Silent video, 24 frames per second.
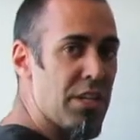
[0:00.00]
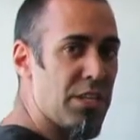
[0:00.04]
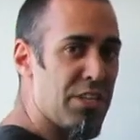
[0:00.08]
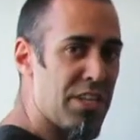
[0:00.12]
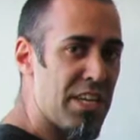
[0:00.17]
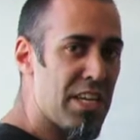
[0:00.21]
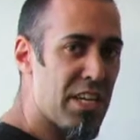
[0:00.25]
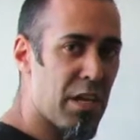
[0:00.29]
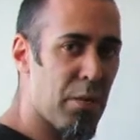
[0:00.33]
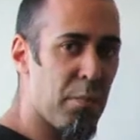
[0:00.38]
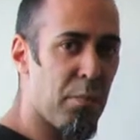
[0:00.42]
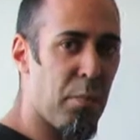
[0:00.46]

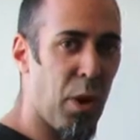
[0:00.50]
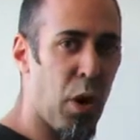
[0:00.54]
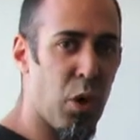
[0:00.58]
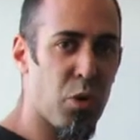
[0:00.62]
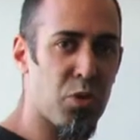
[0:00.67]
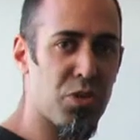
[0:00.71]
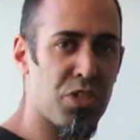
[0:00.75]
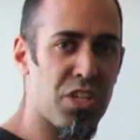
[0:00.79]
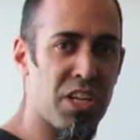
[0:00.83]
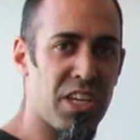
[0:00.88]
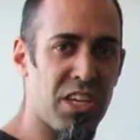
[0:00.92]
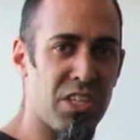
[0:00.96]

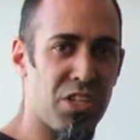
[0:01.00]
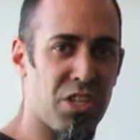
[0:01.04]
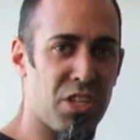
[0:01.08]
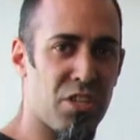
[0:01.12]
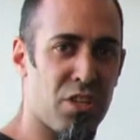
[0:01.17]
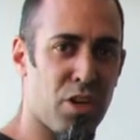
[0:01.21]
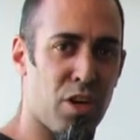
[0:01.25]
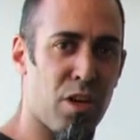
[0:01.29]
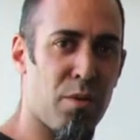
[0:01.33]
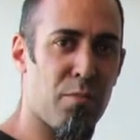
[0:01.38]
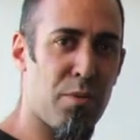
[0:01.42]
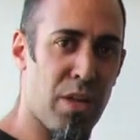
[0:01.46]
Decomposing is a
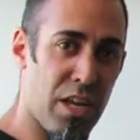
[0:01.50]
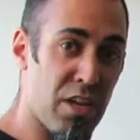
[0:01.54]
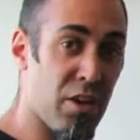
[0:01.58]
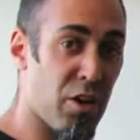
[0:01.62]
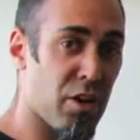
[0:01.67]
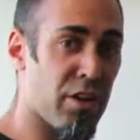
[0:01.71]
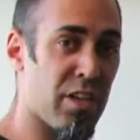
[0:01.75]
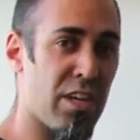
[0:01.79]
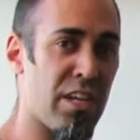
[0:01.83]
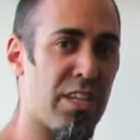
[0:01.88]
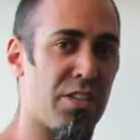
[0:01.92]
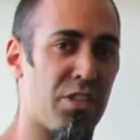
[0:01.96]
term that
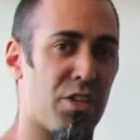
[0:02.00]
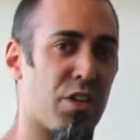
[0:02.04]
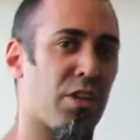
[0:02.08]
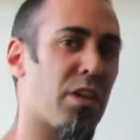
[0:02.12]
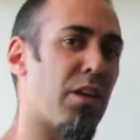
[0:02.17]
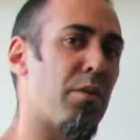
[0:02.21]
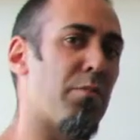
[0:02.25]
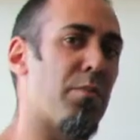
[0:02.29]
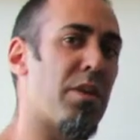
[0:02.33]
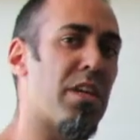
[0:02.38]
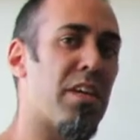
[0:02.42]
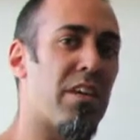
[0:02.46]
your kids are
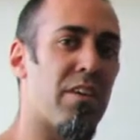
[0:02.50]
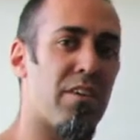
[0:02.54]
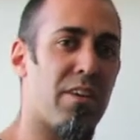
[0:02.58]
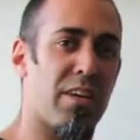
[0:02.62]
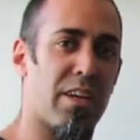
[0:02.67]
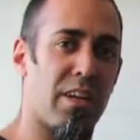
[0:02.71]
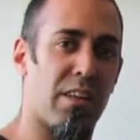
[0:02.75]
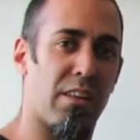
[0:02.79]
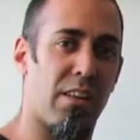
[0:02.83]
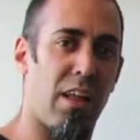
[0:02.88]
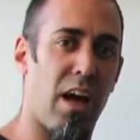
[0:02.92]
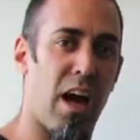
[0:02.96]
going to be
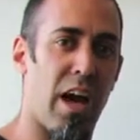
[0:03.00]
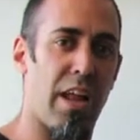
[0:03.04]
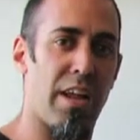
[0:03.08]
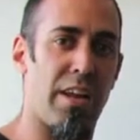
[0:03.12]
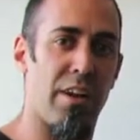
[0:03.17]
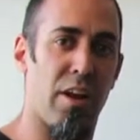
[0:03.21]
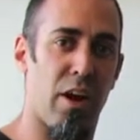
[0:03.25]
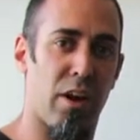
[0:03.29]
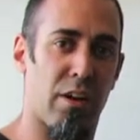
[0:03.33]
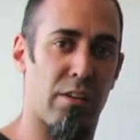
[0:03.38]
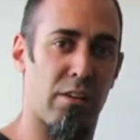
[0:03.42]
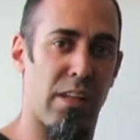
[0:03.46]
hearing a lot
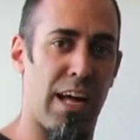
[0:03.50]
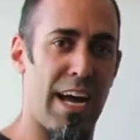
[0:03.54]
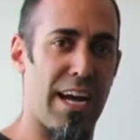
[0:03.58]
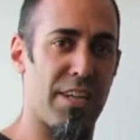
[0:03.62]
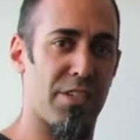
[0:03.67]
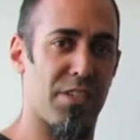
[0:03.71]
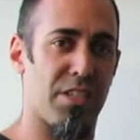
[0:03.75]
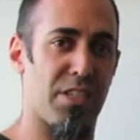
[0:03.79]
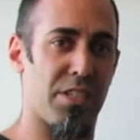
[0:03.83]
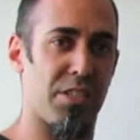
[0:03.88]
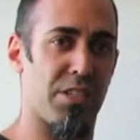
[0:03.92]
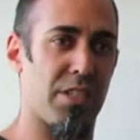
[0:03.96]
in our
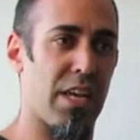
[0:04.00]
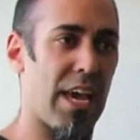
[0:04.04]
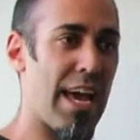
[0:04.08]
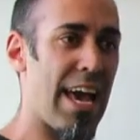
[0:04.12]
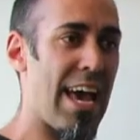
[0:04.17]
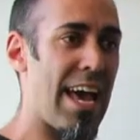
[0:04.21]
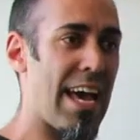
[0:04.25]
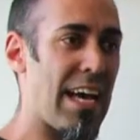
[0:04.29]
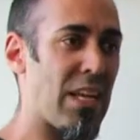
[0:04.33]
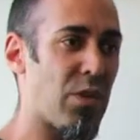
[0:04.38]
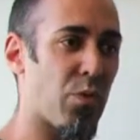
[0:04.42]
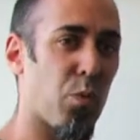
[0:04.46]
classes,
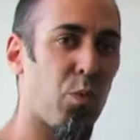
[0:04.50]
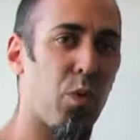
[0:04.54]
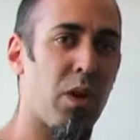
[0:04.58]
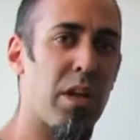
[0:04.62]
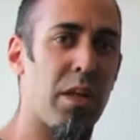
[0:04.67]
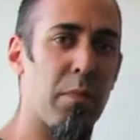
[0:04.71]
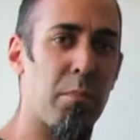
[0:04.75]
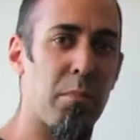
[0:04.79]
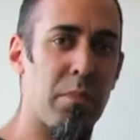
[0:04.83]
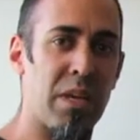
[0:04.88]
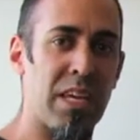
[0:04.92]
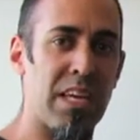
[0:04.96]
and what
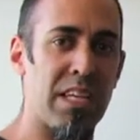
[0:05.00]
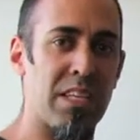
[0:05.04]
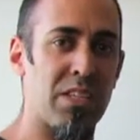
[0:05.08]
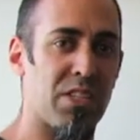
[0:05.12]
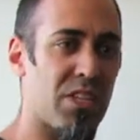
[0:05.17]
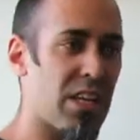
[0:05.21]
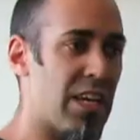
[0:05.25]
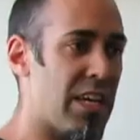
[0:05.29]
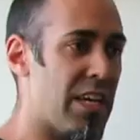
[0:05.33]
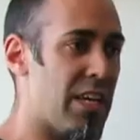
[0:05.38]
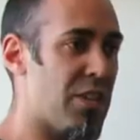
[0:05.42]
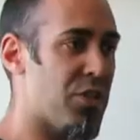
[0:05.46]
it
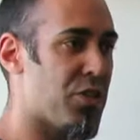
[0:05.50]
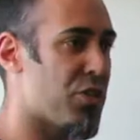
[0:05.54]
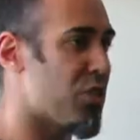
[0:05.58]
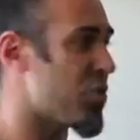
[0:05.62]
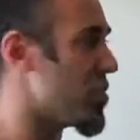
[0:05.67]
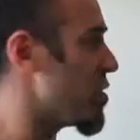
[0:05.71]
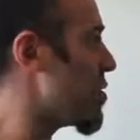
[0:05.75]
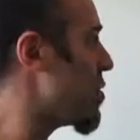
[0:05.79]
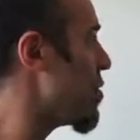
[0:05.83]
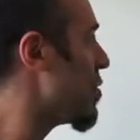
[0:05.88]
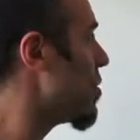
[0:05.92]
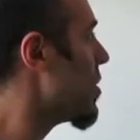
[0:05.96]
means is
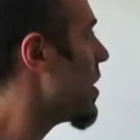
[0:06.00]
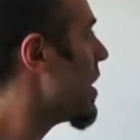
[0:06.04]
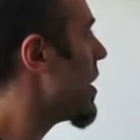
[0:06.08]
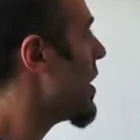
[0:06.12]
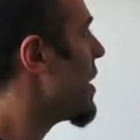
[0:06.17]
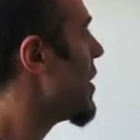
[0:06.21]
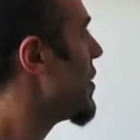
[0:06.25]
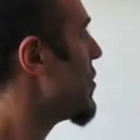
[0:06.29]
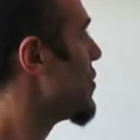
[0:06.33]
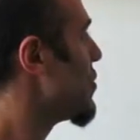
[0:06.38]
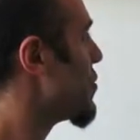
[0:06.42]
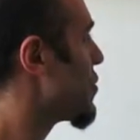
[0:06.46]
to
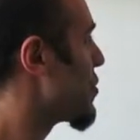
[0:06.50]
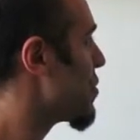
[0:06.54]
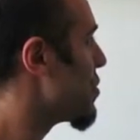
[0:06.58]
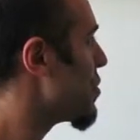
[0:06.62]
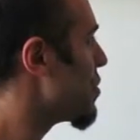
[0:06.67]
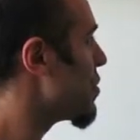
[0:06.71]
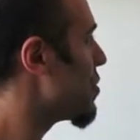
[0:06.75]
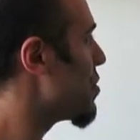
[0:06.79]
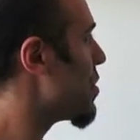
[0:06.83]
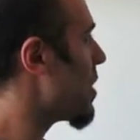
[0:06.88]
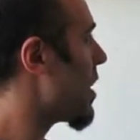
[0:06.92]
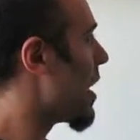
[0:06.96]

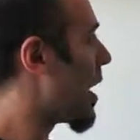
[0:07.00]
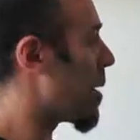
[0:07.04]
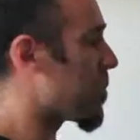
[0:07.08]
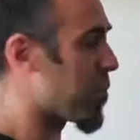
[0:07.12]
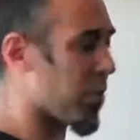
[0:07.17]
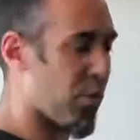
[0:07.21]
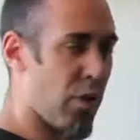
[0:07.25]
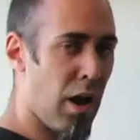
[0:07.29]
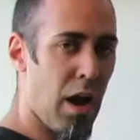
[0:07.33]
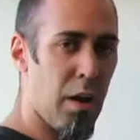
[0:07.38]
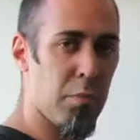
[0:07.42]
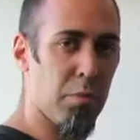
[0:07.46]
do a
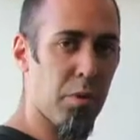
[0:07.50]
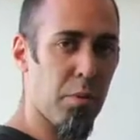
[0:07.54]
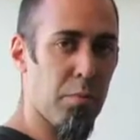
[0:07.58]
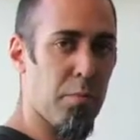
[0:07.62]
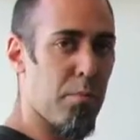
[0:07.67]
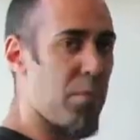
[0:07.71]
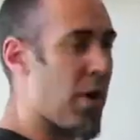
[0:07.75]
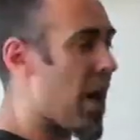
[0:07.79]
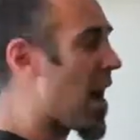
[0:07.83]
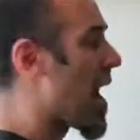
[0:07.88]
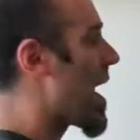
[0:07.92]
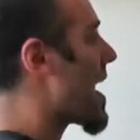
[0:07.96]
problem
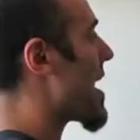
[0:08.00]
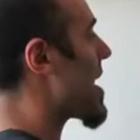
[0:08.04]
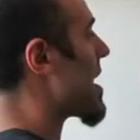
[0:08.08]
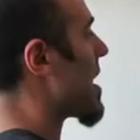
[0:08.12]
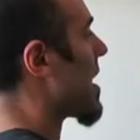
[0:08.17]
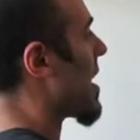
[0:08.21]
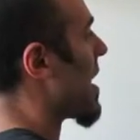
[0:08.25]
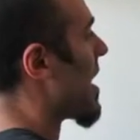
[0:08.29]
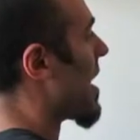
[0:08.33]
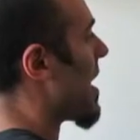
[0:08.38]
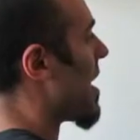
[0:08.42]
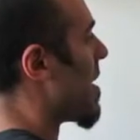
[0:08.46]
by
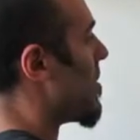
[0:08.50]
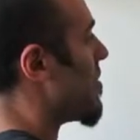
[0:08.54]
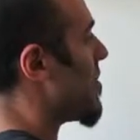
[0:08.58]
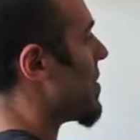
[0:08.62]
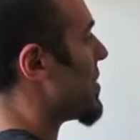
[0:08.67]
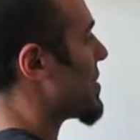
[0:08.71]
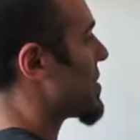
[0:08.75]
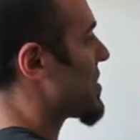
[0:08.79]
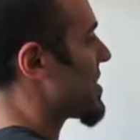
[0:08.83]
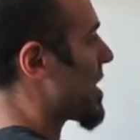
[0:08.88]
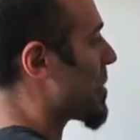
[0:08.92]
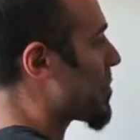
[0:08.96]

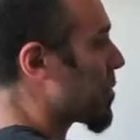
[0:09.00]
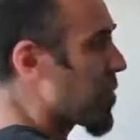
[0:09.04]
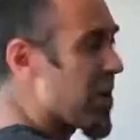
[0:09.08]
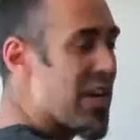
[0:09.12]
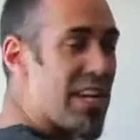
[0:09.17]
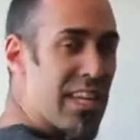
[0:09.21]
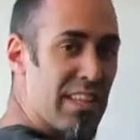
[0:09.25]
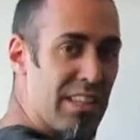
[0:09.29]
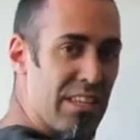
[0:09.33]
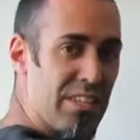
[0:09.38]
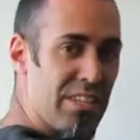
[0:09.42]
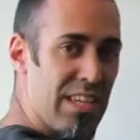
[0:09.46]

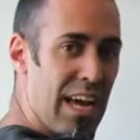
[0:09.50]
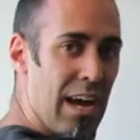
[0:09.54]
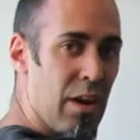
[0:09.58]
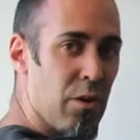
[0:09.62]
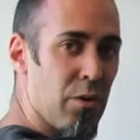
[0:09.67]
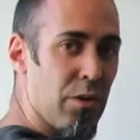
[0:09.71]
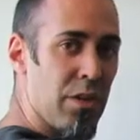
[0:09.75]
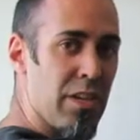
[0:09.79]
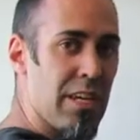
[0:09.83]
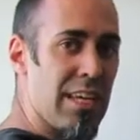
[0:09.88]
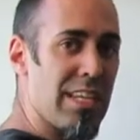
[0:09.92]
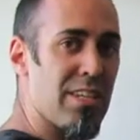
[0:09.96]
separating this
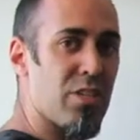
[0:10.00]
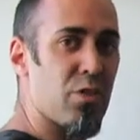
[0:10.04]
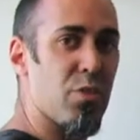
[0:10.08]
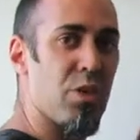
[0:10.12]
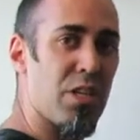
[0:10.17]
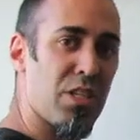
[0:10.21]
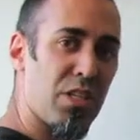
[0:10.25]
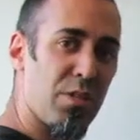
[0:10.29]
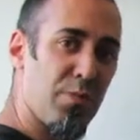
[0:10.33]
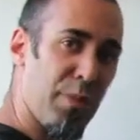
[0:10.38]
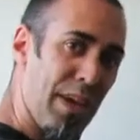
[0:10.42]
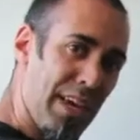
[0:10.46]
out into
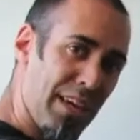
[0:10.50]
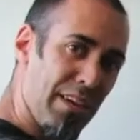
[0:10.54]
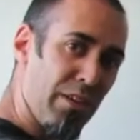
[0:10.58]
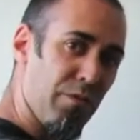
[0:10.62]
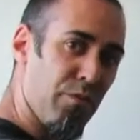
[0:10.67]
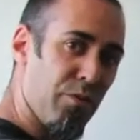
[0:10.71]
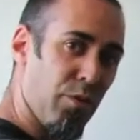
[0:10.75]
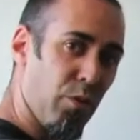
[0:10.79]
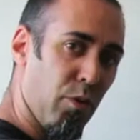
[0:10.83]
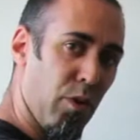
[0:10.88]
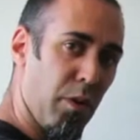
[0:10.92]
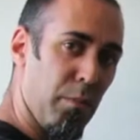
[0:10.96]
expanded
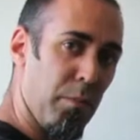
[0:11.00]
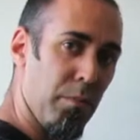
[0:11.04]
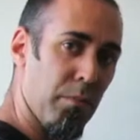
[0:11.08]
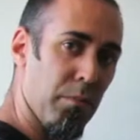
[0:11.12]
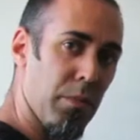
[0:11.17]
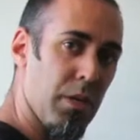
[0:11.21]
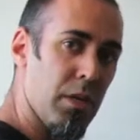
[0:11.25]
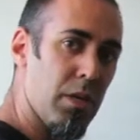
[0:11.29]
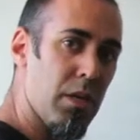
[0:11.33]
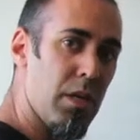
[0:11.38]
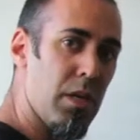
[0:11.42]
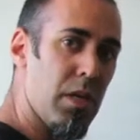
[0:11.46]
form.
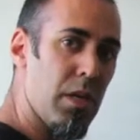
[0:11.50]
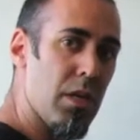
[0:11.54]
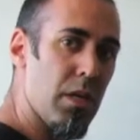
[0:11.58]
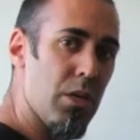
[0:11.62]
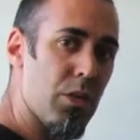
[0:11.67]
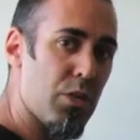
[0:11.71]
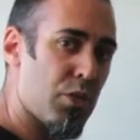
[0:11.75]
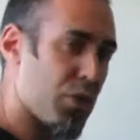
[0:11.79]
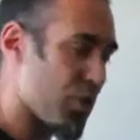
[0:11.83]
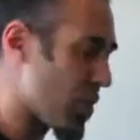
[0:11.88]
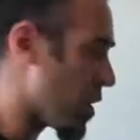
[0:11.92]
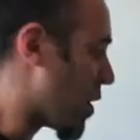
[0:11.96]

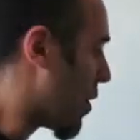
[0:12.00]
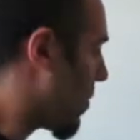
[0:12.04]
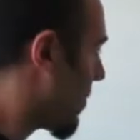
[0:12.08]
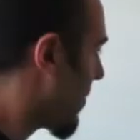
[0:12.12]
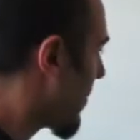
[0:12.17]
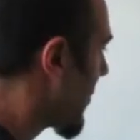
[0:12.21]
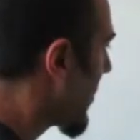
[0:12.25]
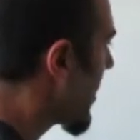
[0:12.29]
So